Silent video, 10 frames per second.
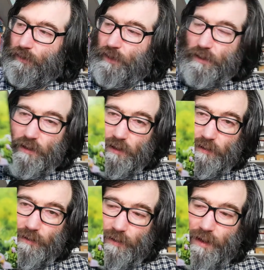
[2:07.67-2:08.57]
kitty.
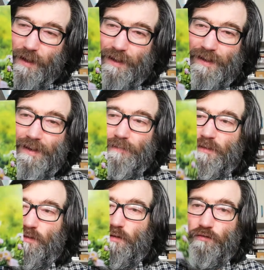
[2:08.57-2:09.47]

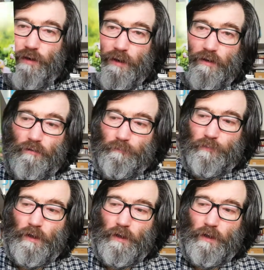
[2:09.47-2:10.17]
So thank you